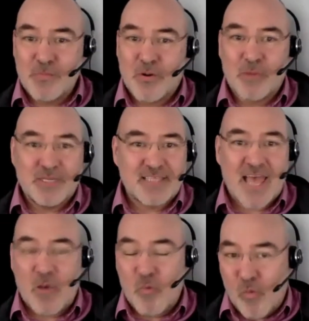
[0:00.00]
And there's
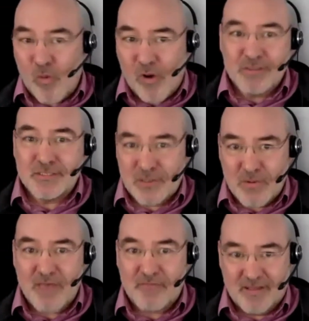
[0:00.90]
no promise
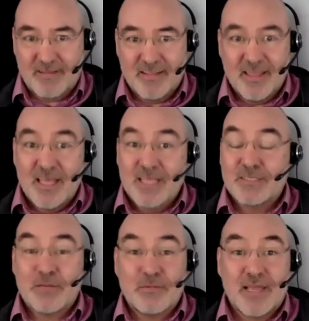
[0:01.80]
there
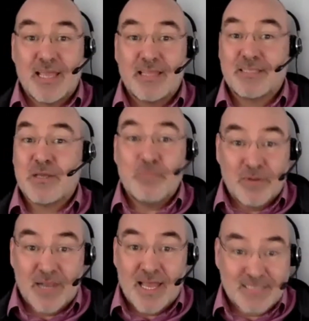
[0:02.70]
whatsoever.
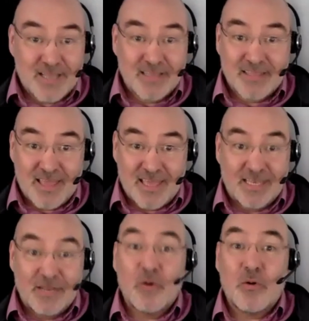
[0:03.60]
So either don't put
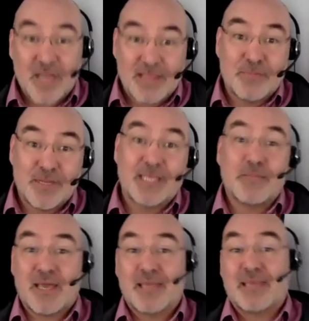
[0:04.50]
letters like that
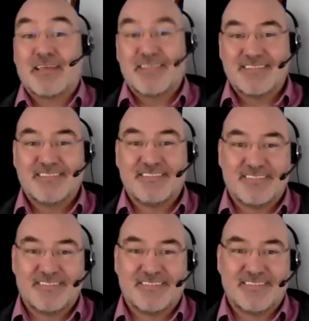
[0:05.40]
in, or get the money in the
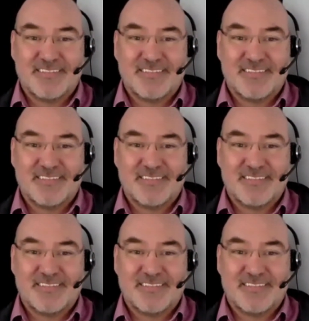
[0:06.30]
bank.